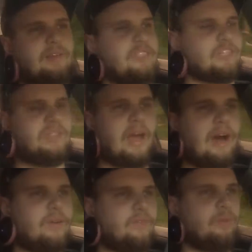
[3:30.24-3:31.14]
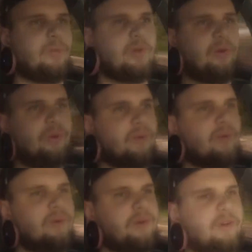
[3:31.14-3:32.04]
just out of the blue,
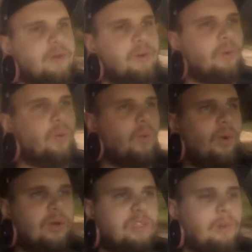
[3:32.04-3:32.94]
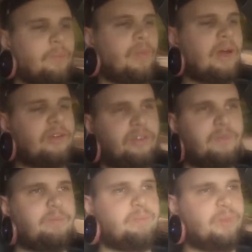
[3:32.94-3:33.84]
or something that could
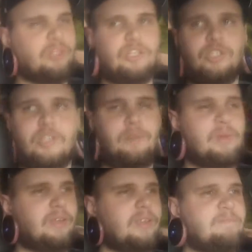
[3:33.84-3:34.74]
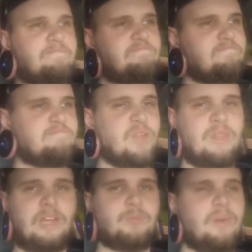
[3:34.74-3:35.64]
potentially be the
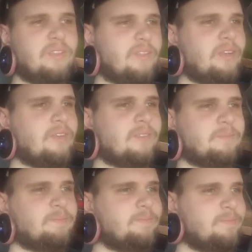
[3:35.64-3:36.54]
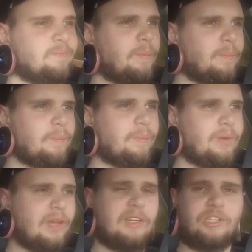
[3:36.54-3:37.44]
next big thing. But
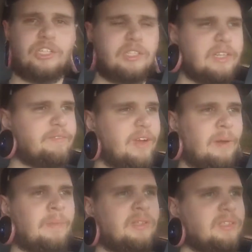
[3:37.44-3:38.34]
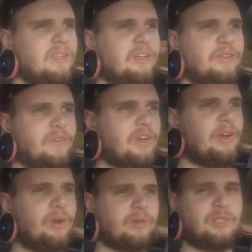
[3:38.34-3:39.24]
yeah, just leave comments, like the
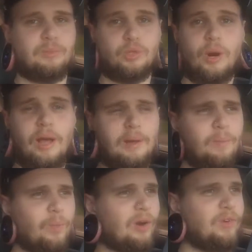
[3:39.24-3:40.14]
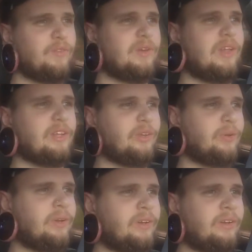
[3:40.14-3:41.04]
video, subscribe, whatever you feel like
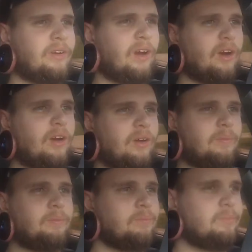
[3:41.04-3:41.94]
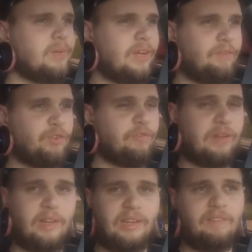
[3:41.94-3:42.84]
doing. If you
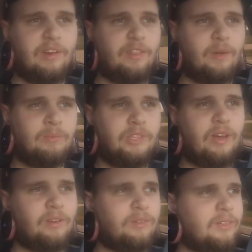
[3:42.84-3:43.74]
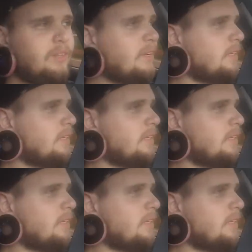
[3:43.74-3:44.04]
feel like giving a thumbs down,